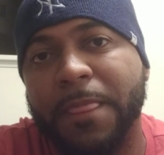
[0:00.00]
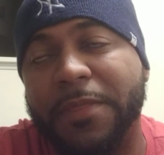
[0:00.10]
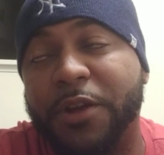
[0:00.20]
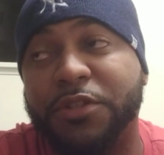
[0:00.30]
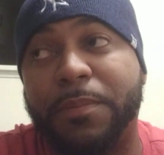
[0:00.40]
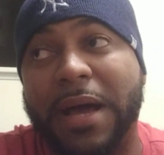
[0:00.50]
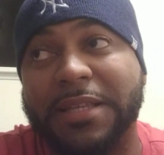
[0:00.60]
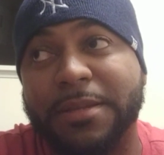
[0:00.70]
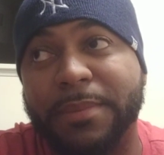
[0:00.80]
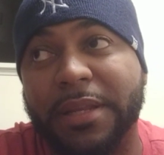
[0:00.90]
And there's a
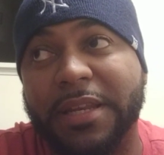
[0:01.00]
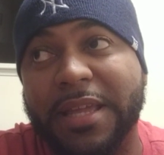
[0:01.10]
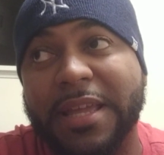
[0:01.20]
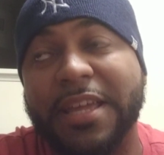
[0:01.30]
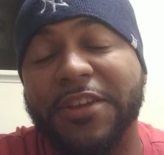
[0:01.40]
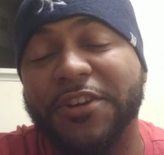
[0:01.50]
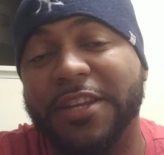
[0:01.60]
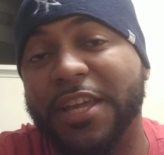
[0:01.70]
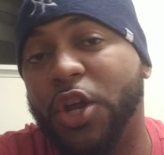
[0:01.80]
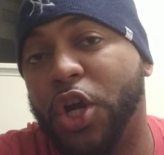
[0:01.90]
possibility he
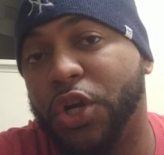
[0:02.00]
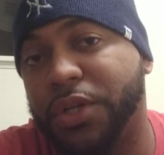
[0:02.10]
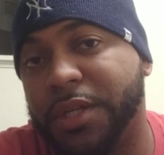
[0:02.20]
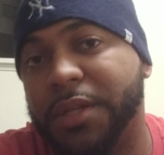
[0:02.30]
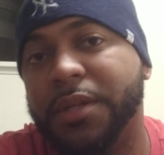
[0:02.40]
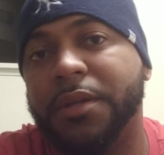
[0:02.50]
could get hurt.